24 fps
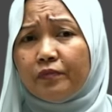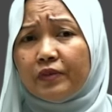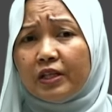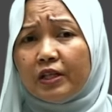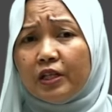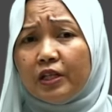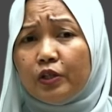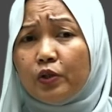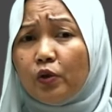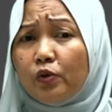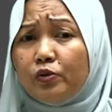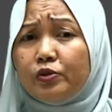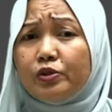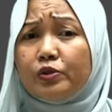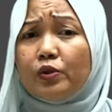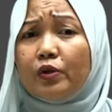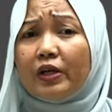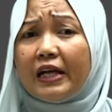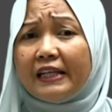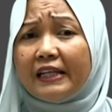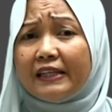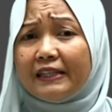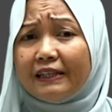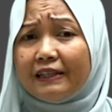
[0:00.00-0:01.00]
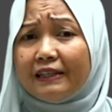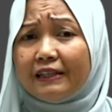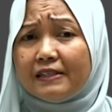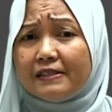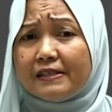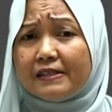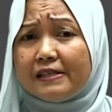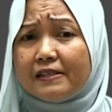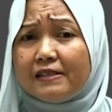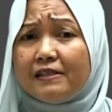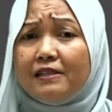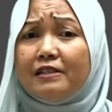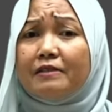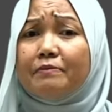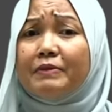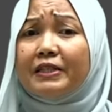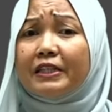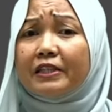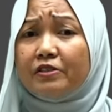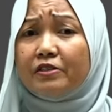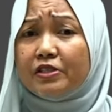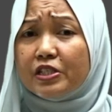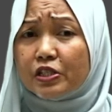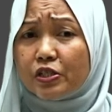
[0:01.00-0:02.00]
It also categorized as a
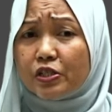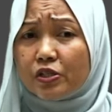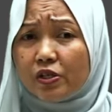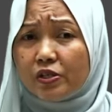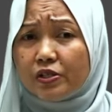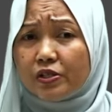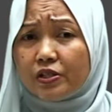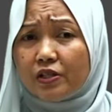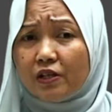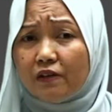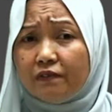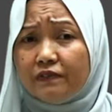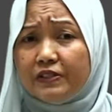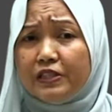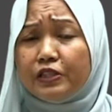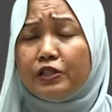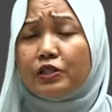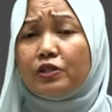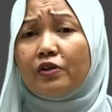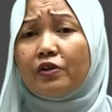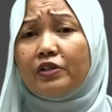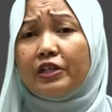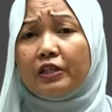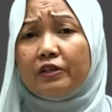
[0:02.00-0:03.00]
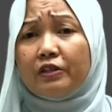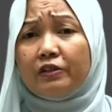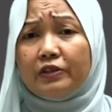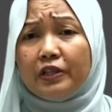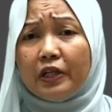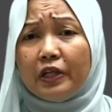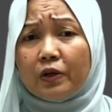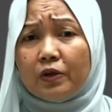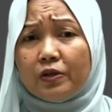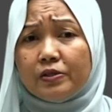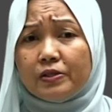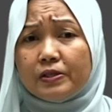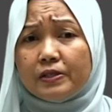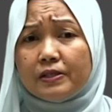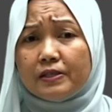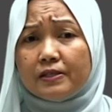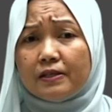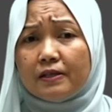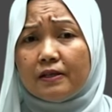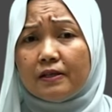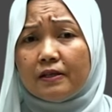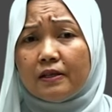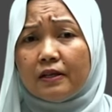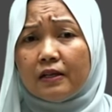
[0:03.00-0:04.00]
limited resource of historical records.
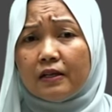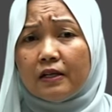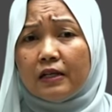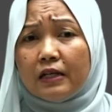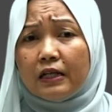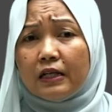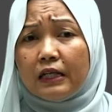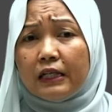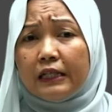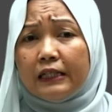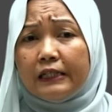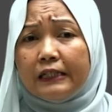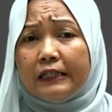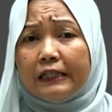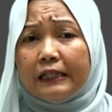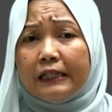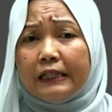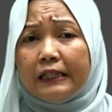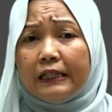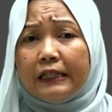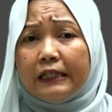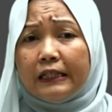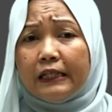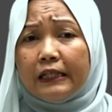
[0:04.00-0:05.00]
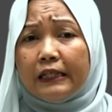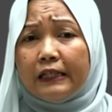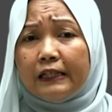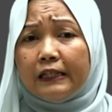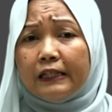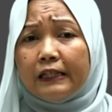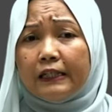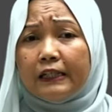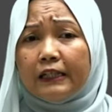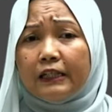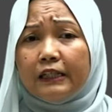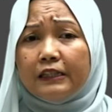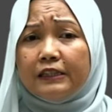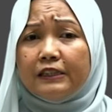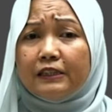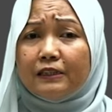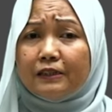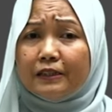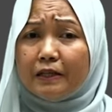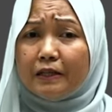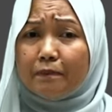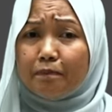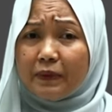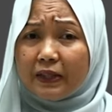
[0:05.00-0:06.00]
Uh, it's
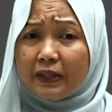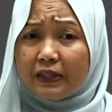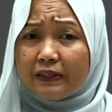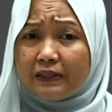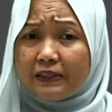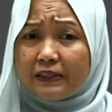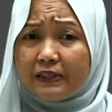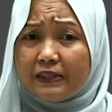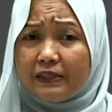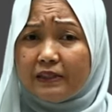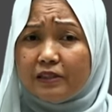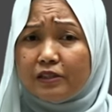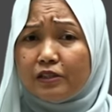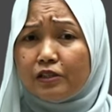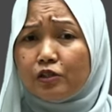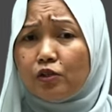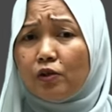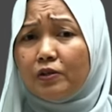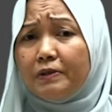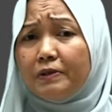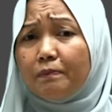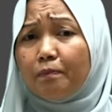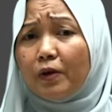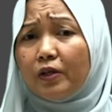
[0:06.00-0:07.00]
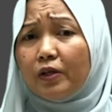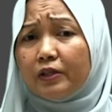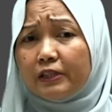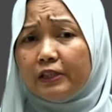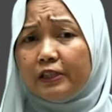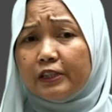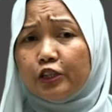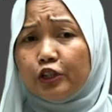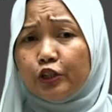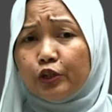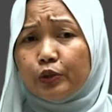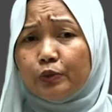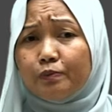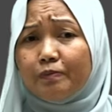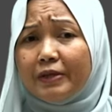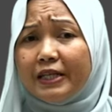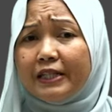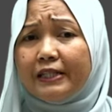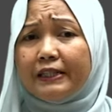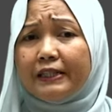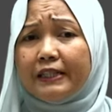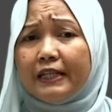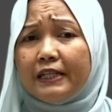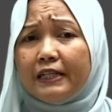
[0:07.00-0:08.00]
depicted it is important to
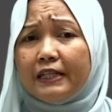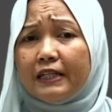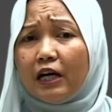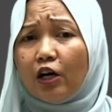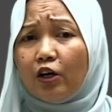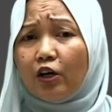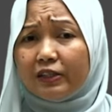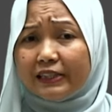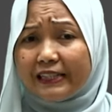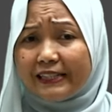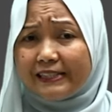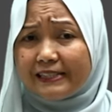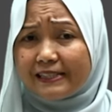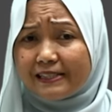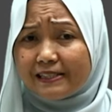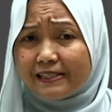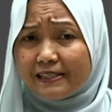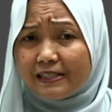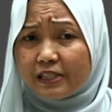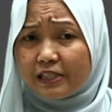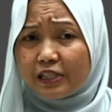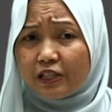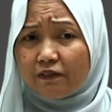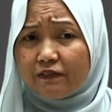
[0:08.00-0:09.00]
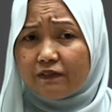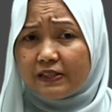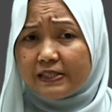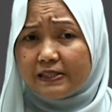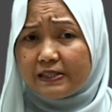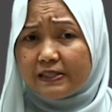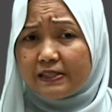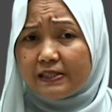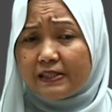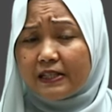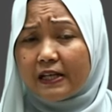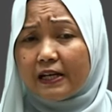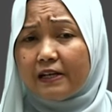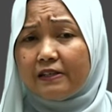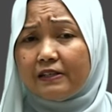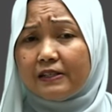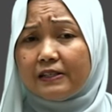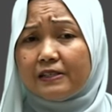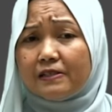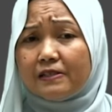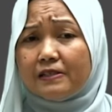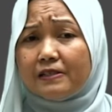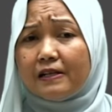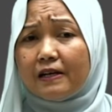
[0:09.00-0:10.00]
maintain the authenticity of existing
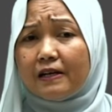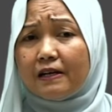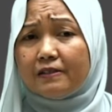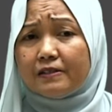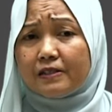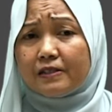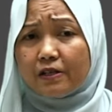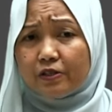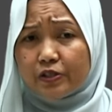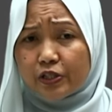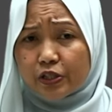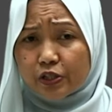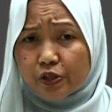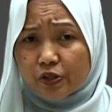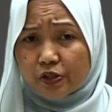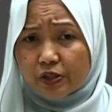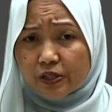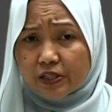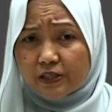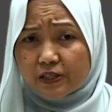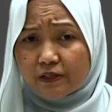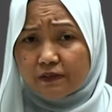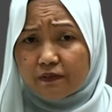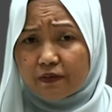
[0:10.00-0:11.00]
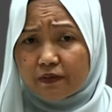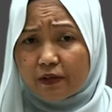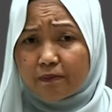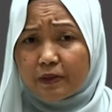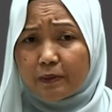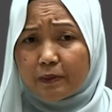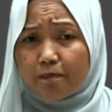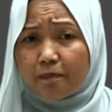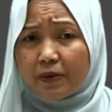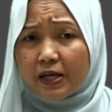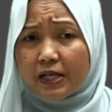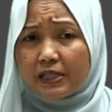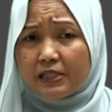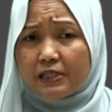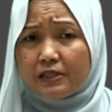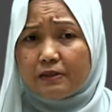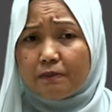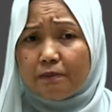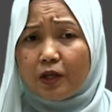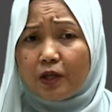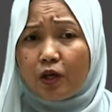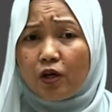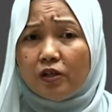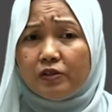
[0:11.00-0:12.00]
heritage resources from the past
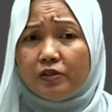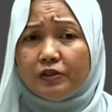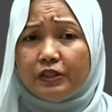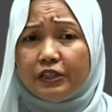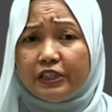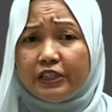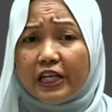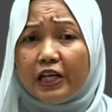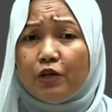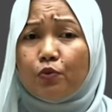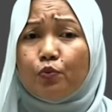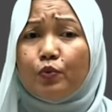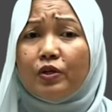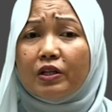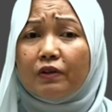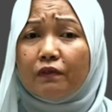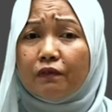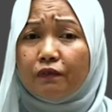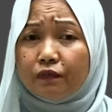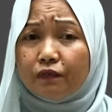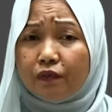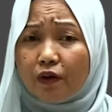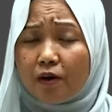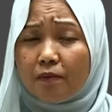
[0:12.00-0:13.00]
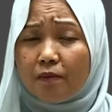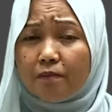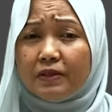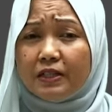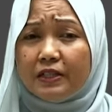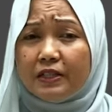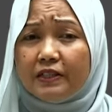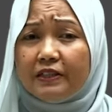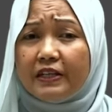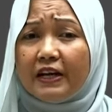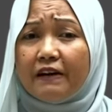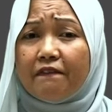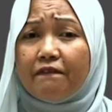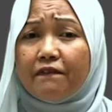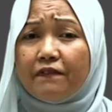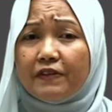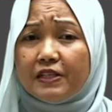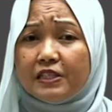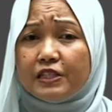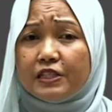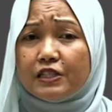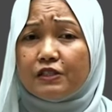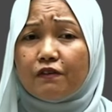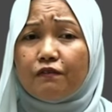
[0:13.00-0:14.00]
because they will form a
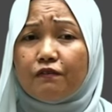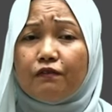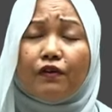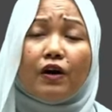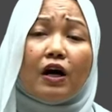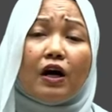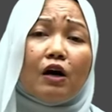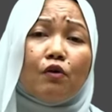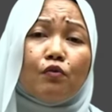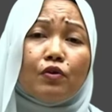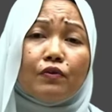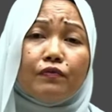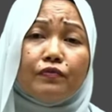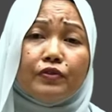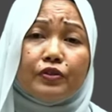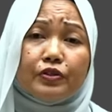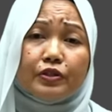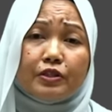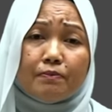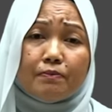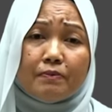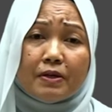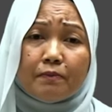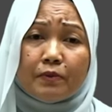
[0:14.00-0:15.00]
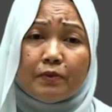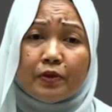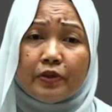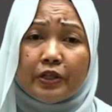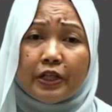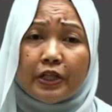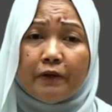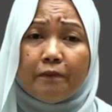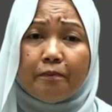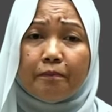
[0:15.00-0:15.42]
reference for our future memory.